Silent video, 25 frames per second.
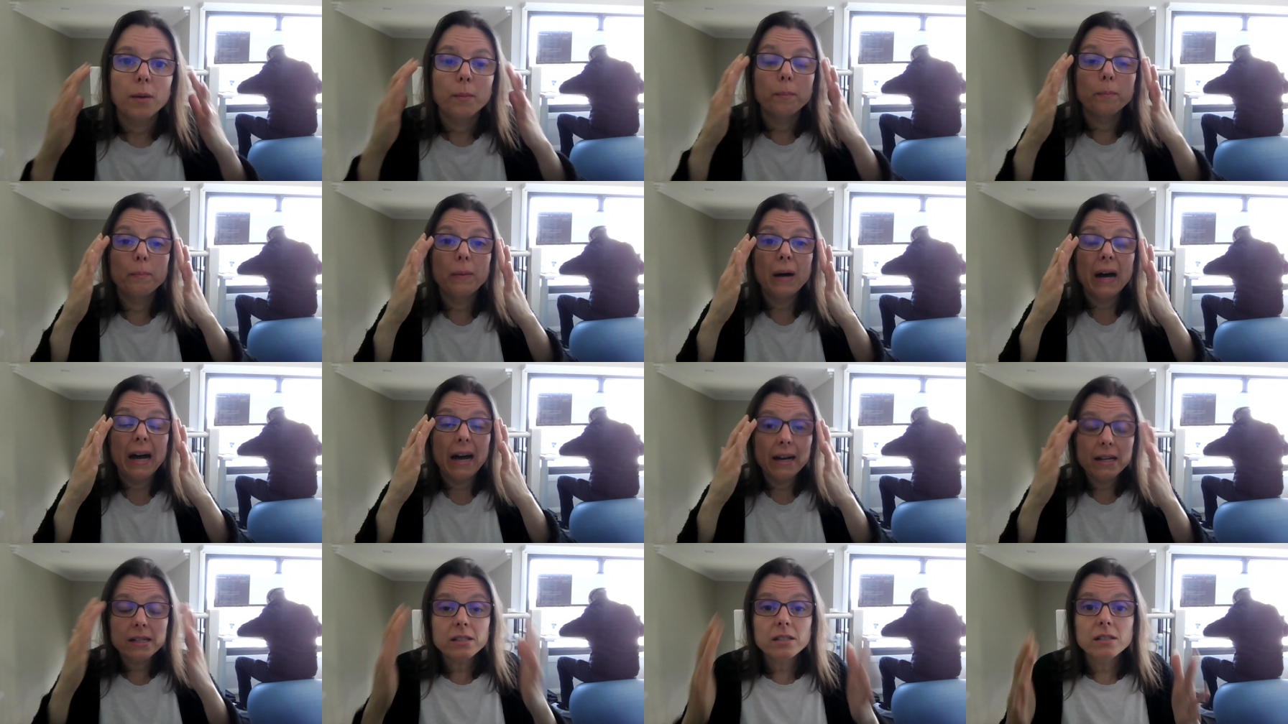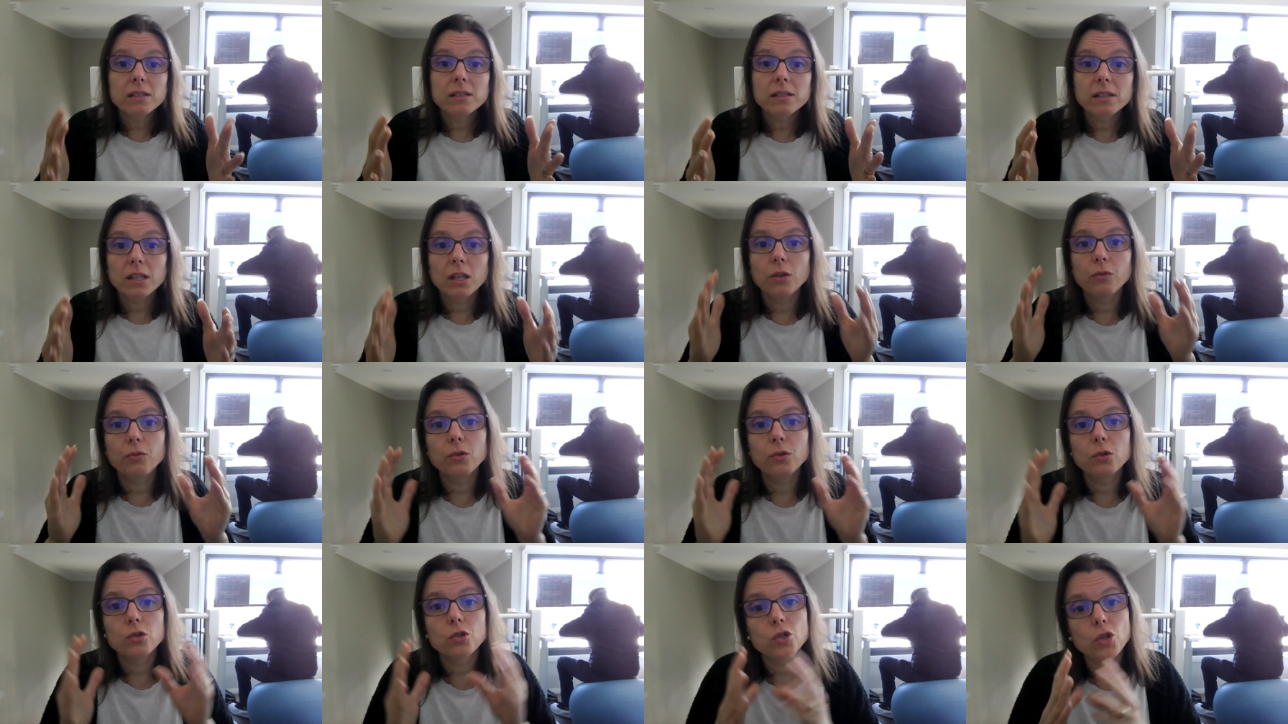But
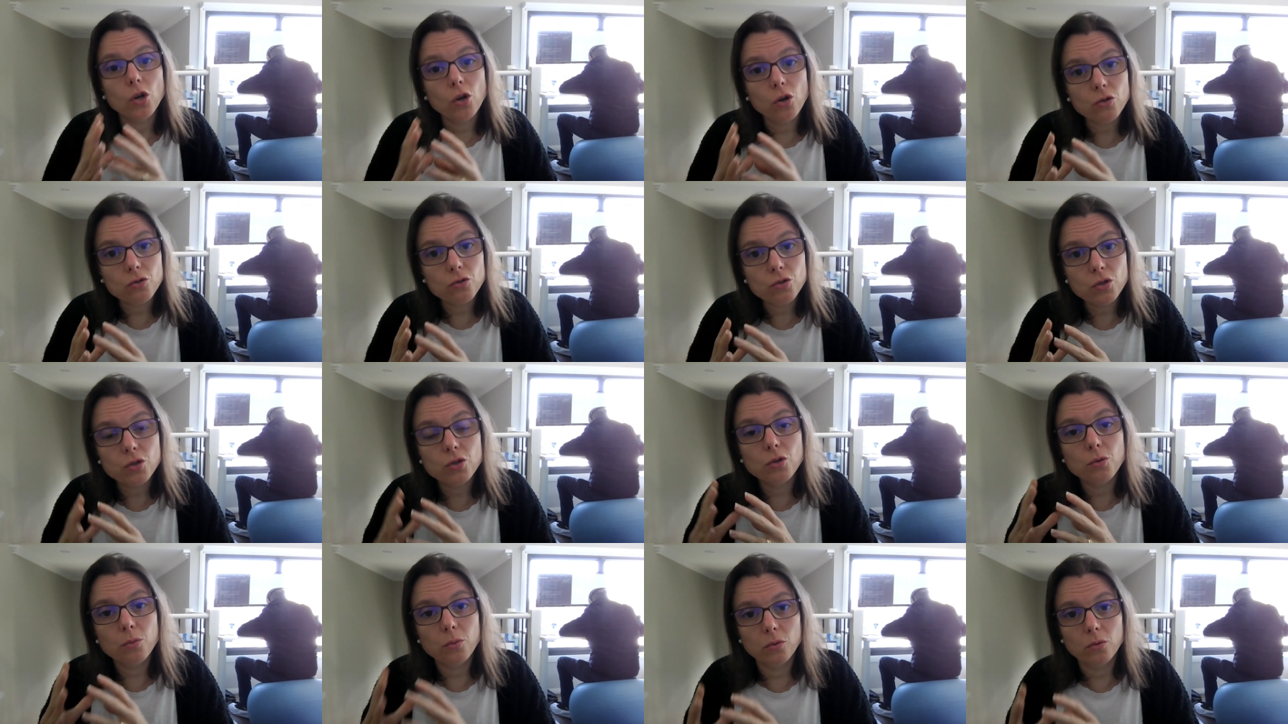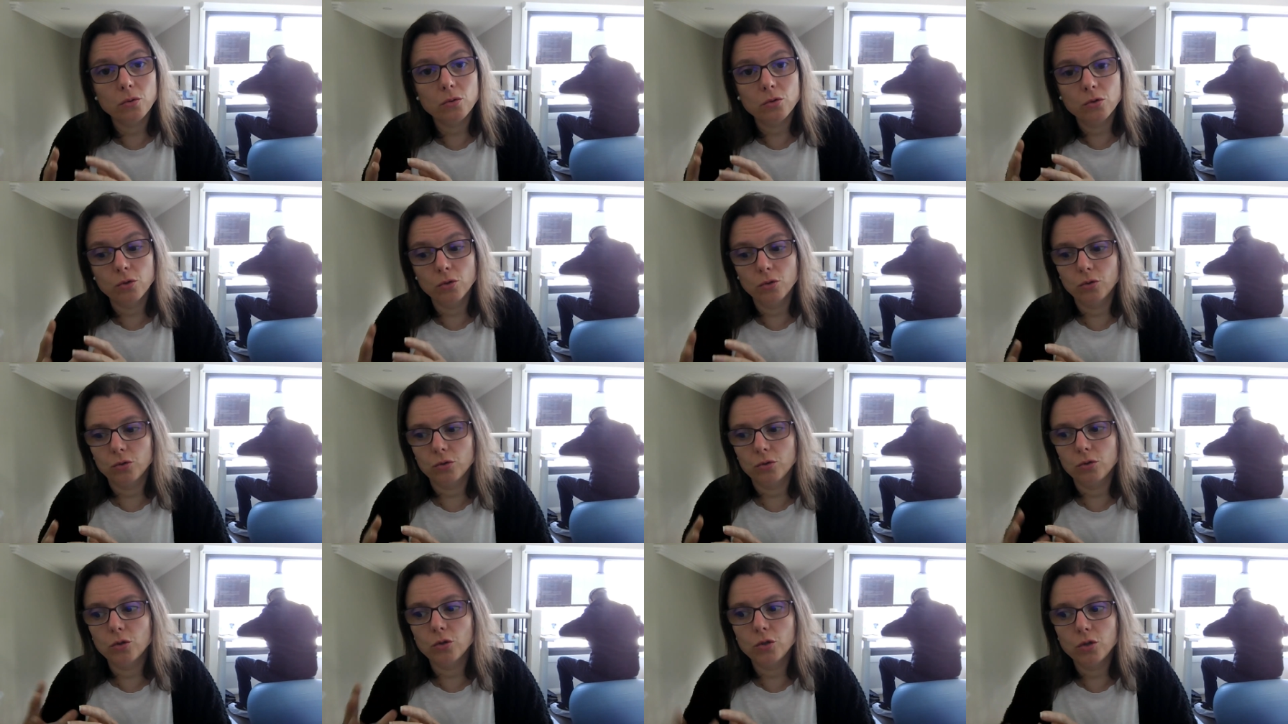if you chose to
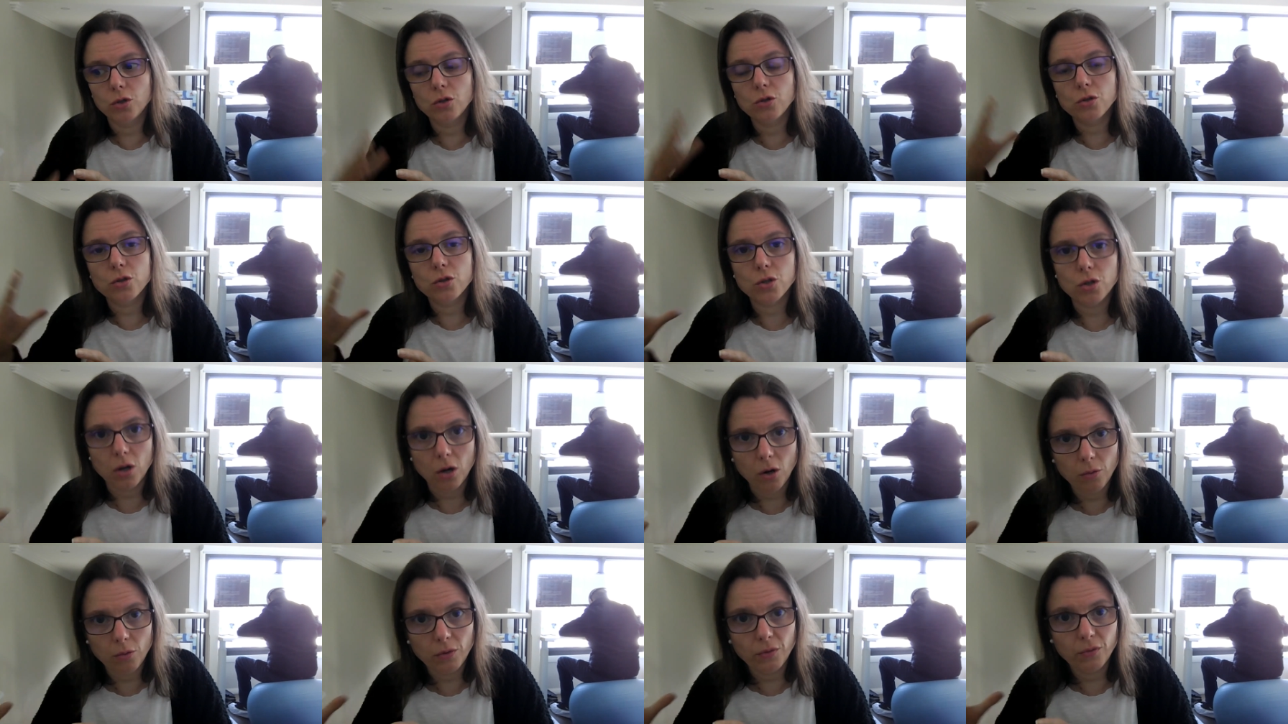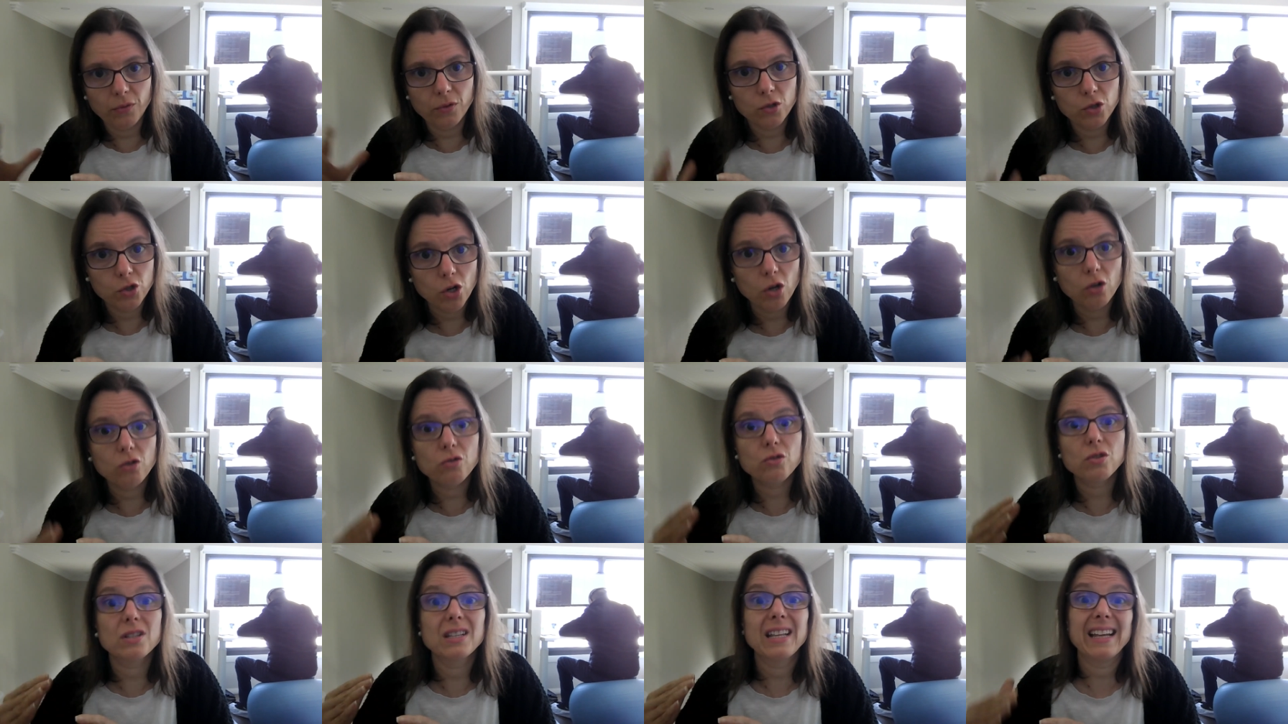do so, if you
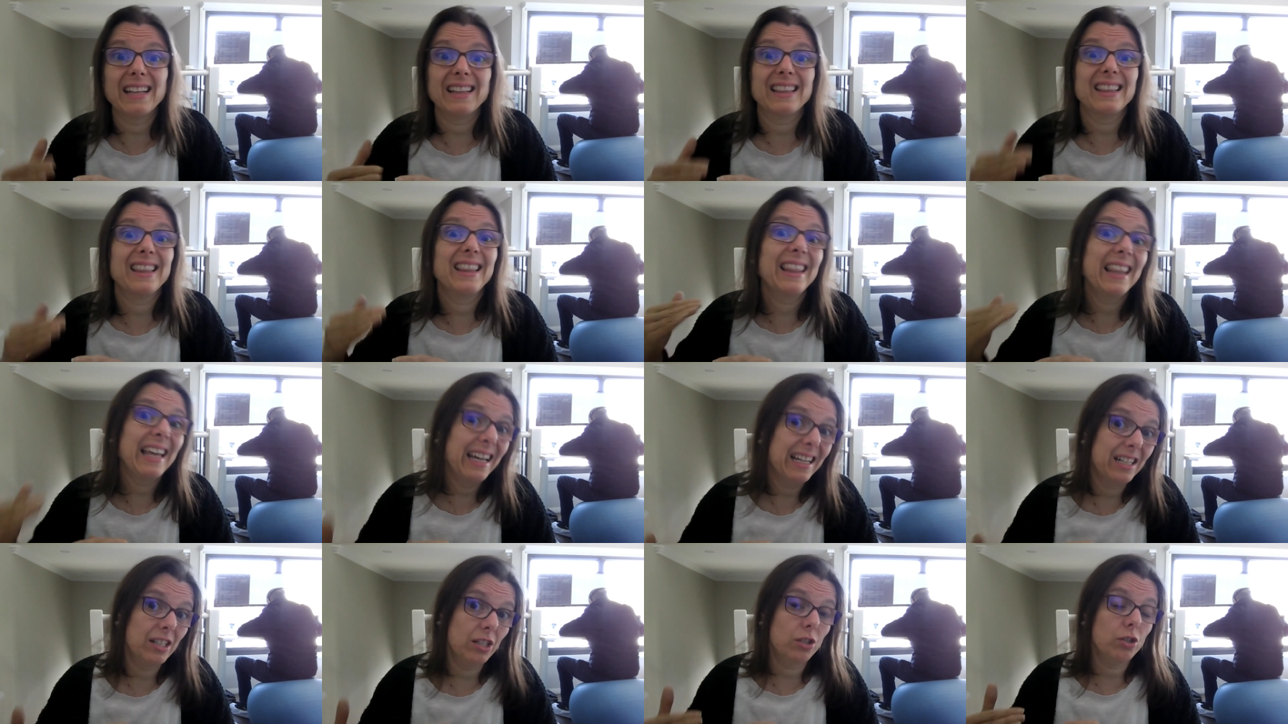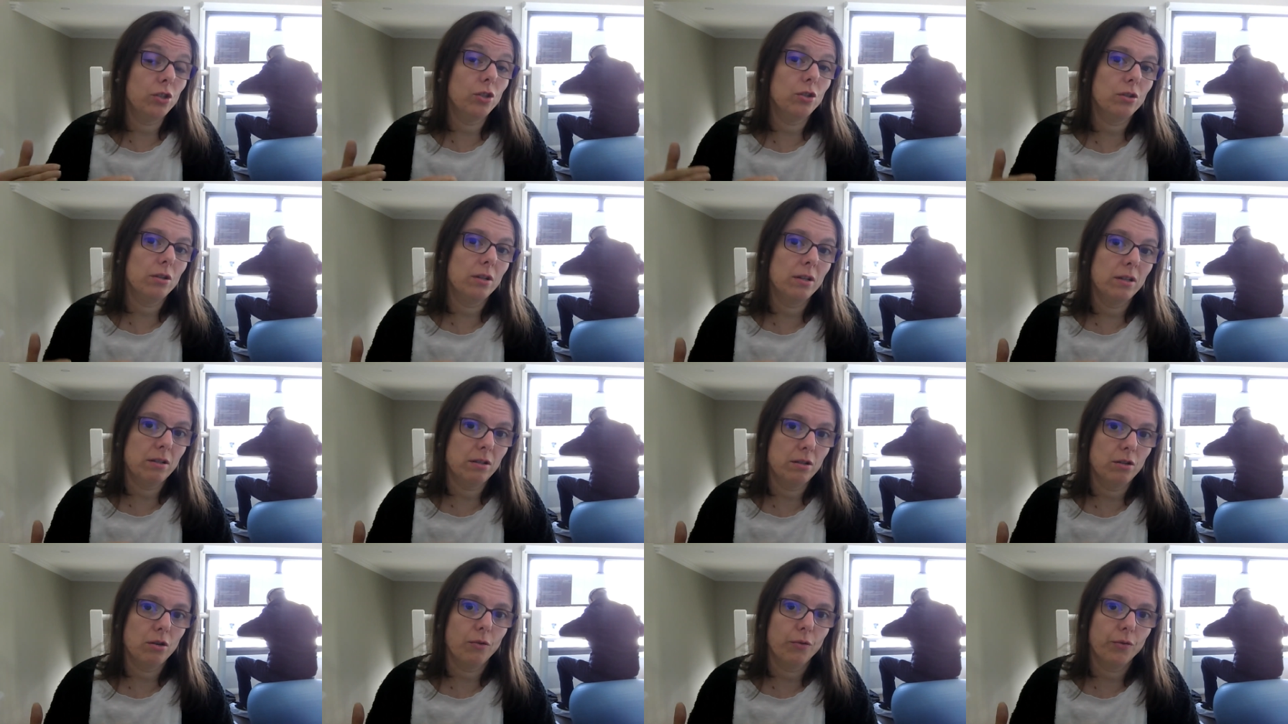chose that it
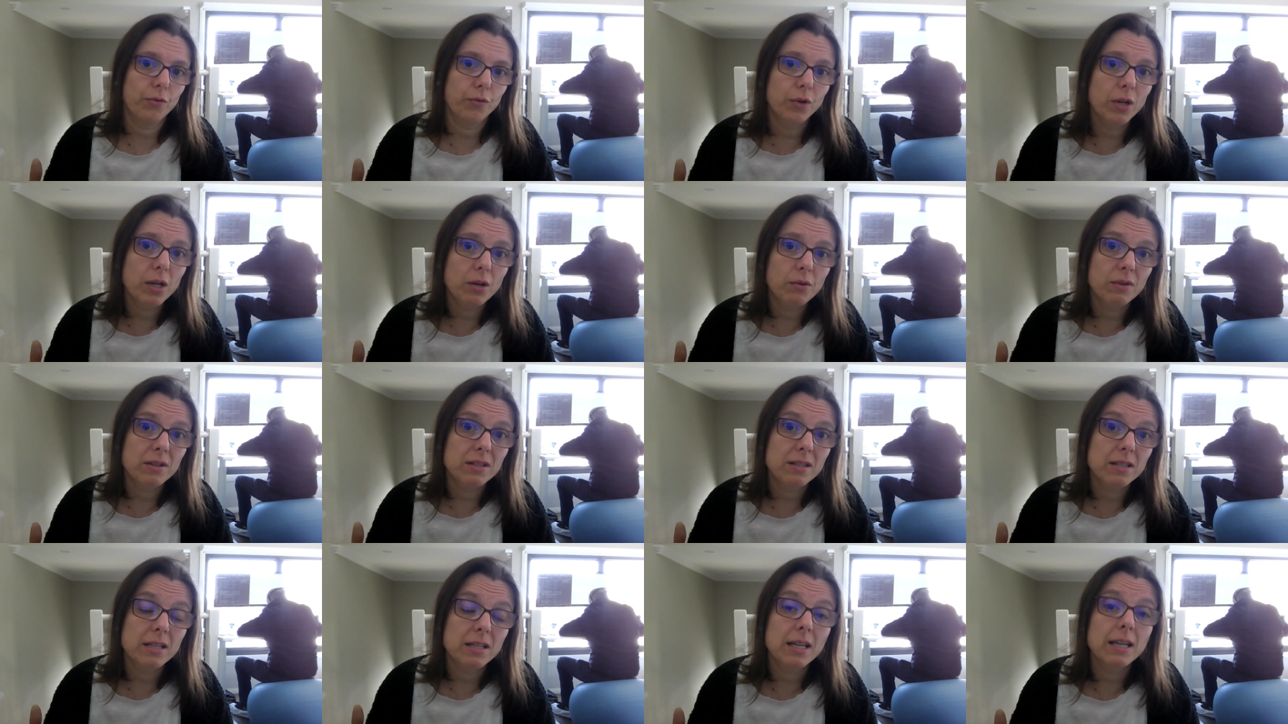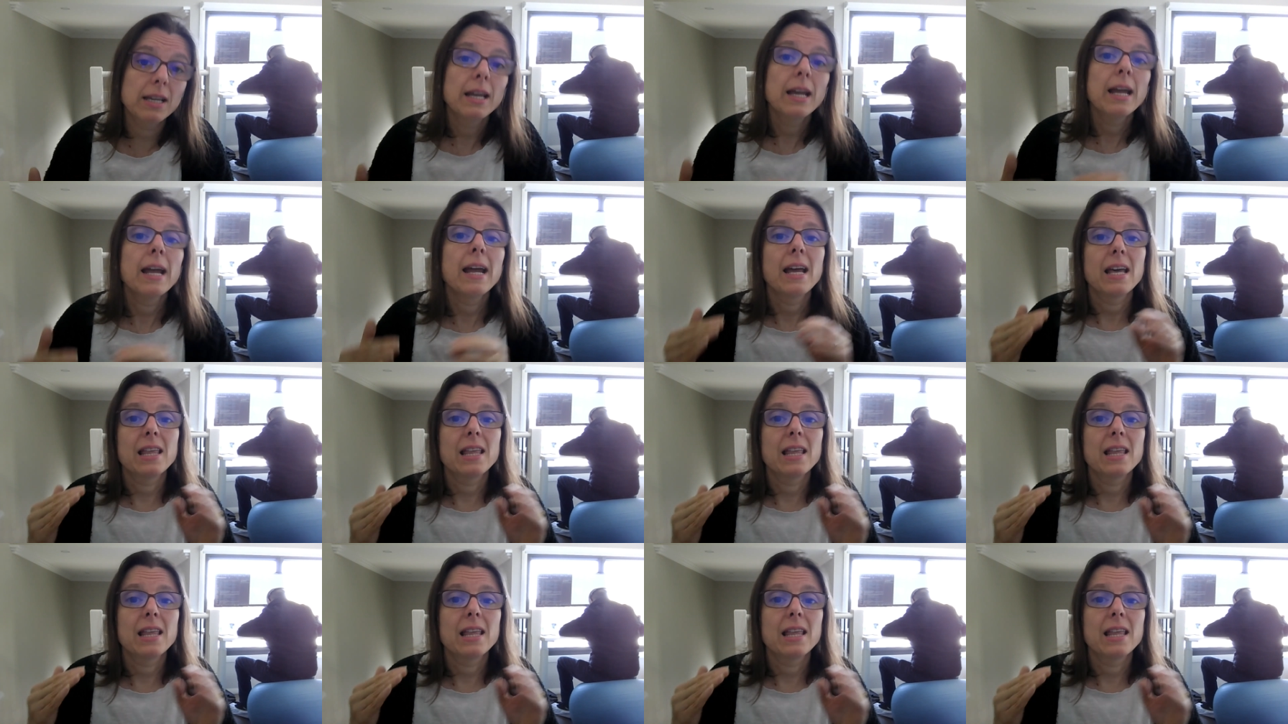is your frequency,